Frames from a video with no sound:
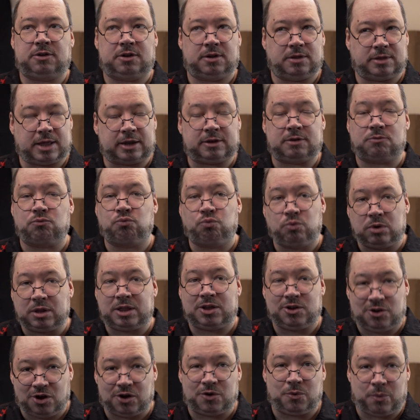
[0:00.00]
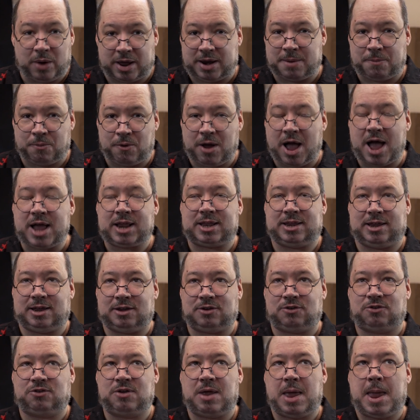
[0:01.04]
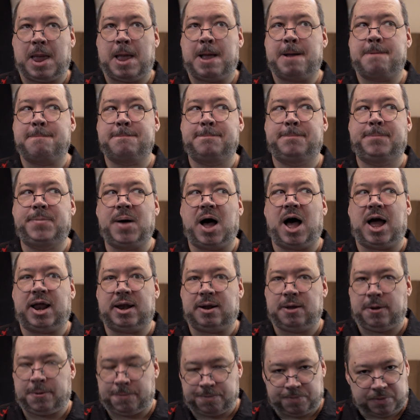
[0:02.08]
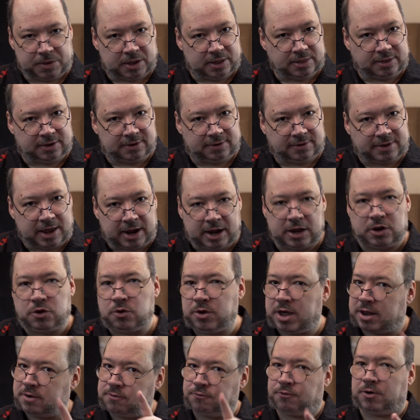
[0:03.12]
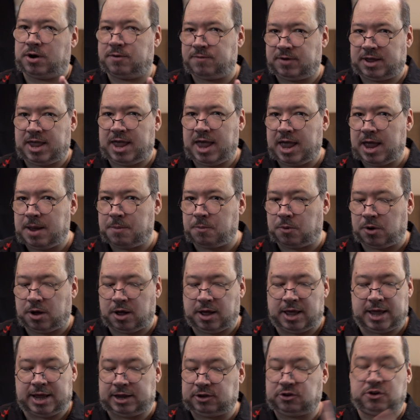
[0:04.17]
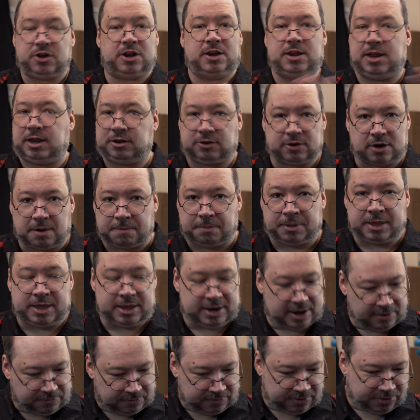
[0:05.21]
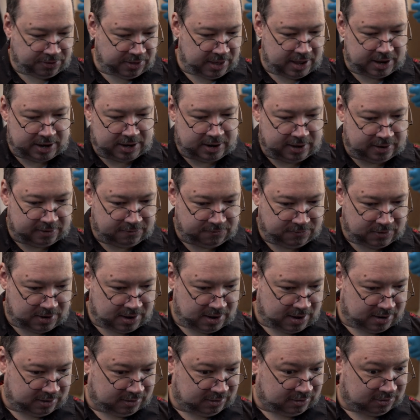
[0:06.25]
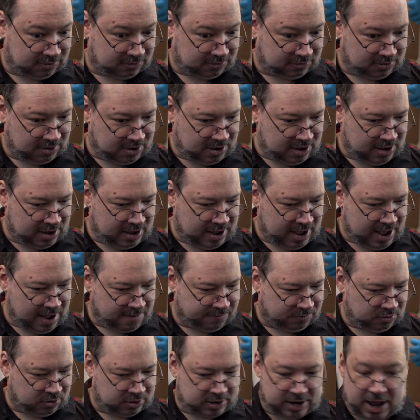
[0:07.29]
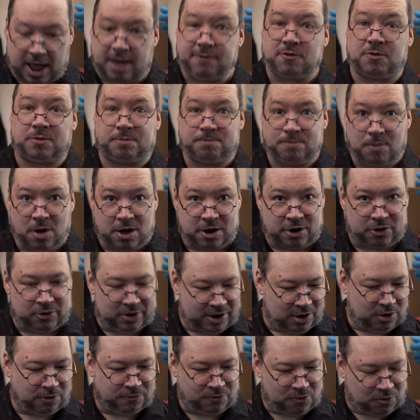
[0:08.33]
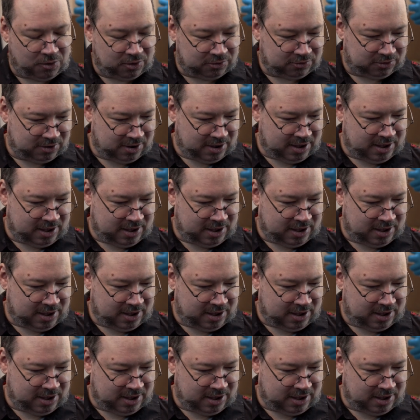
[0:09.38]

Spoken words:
a really good way to practice. But the second you get in front of a camera, it's a completely different thing. And I'm going to just have a look at, I have a monitor here, of course.